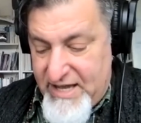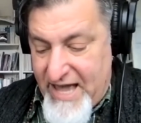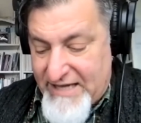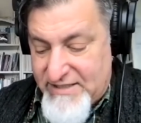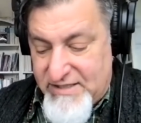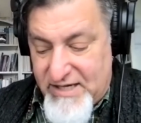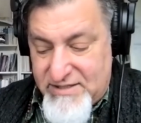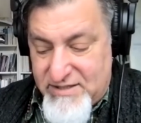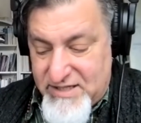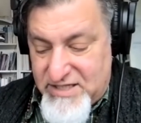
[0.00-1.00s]
as
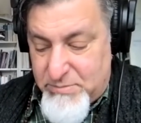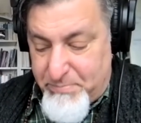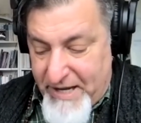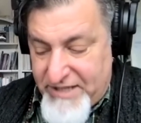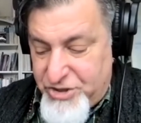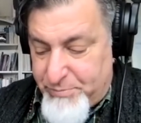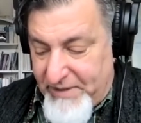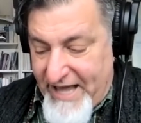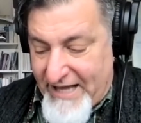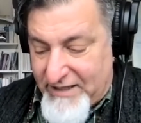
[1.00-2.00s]
does the sponge
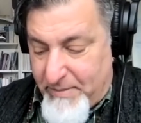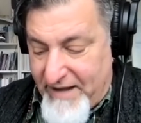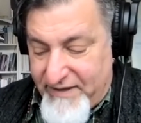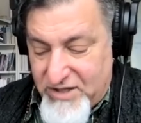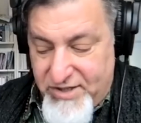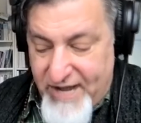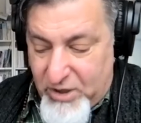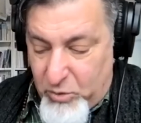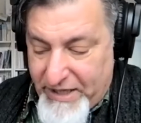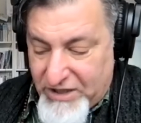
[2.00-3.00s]
plant by the
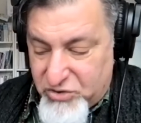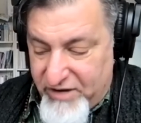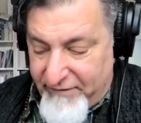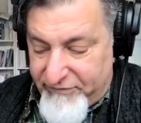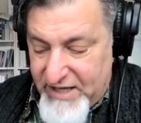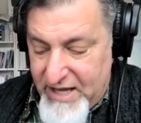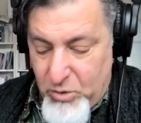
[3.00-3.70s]
duckweed drift,